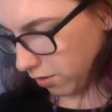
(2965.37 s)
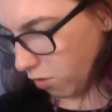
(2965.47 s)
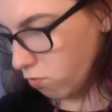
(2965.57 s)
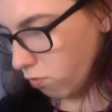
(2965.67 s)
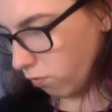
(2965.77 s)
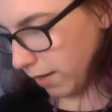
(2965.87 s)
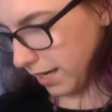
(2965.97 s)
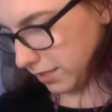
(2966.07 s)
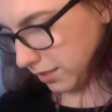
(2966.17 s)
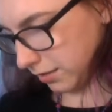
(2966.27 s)
Oh,
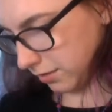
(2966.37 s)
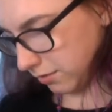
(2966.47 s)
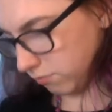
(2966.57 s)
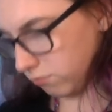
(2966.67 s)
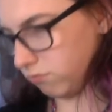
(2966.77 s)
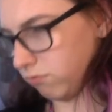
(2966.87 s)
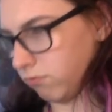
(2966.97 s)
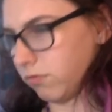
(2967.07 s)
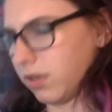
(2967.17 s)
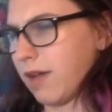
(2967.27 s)
wait.
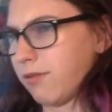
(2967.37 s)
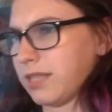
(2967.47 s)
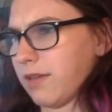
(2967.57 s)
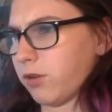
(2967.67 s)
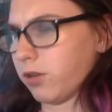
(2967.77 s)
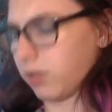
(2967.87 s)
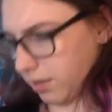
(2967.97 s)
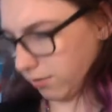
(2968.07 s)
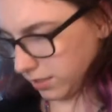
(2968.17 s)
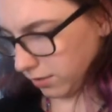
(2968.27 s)
How does that work?
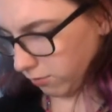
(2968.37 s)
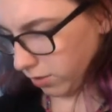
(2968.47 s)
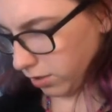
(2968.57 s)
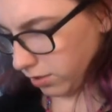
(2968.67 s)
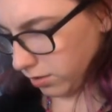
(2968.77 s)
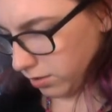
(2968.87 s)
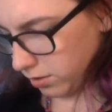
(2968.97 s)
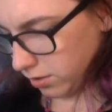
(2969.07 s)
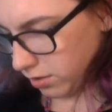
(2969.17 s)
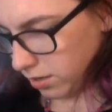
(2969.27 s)
How is that gonna work?
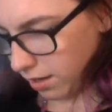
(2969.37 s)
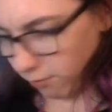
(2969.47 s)
I